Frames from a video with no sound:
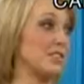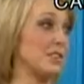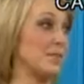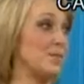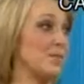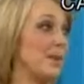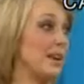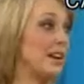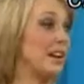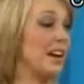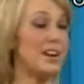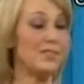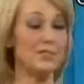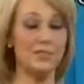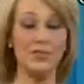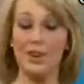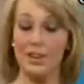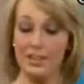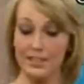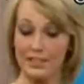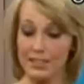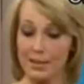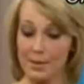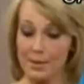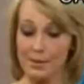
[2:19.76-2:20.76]
admit, I've
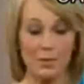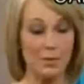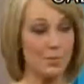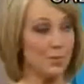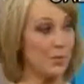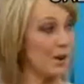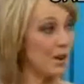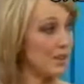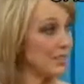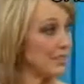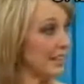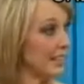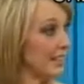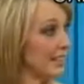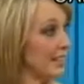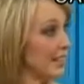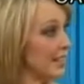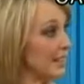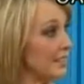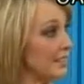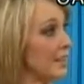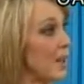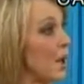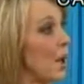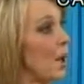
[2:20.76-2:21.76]
tried similar bras like
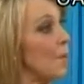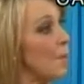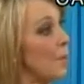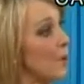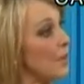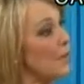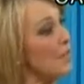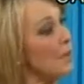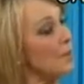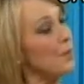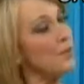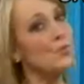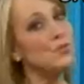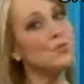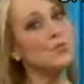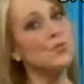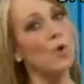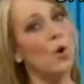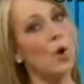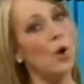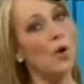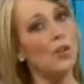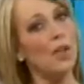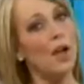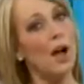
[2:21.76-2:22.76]
this, but they would
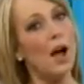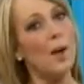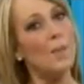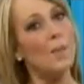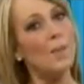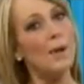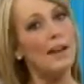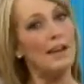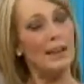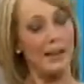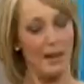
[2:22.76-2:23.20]
roll up and